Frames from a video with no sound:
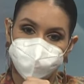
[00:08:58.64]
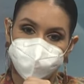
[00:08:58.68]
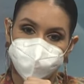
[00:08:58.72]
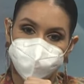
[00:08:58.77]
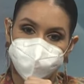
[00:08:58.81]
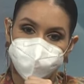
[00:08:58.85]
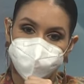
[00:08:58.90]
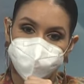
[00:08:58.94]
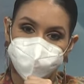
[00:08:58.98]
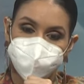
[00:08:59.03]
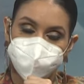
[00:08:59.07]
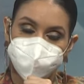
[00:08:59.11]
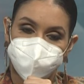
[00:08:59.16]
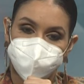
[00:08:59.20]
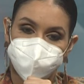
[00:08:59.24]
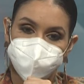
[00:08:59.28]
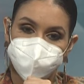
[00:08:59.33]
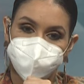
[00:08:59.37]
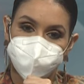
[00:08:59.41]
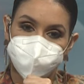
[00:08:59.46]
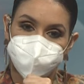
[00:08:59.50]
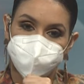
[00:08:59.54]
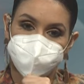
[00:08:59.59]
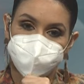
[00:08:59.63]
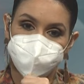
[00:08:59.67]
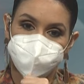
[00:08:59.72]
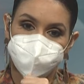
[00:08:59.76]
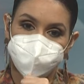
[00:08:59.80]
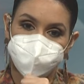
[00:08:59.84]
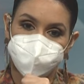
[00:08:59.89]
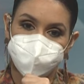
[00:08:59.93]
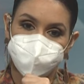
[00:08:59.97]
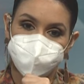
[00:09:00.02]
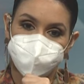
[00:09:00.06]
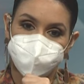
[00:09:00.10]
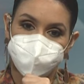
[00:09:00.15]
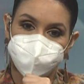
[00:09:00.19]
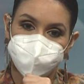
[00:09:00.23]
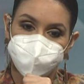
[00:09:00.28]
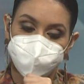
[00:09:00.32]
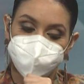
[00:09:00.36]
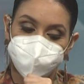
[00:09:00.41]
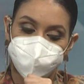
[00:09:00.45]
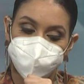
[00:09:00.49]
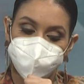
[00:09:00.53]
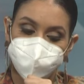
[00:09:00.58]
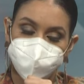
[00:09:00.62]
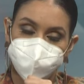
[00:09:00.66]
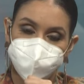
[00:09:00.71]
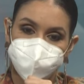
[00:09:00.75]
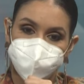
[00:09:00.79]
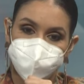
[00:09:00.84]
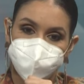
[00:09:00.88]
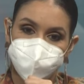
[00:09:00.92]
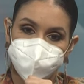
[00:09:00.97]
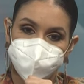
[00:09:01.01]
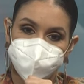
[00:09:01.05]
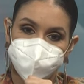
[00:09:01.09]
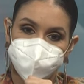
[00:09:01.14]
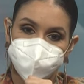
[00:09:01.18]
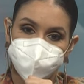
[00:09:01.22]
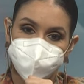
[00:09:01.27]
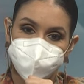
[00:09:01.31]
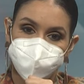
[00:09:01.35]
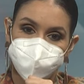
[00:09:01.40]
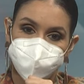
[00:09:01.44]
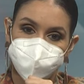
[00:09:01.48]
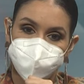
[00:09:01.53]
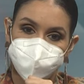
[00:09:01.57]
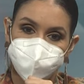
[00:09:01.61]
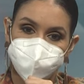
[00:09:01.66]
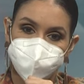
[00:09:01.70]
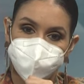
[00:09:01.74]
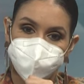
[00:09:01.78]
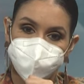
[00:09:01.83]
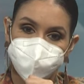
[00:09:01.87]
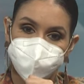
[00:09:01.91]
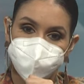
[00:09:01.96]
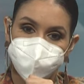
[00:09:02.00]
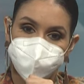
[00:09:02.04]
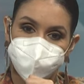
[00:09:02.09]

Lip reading: The person shown says nothing.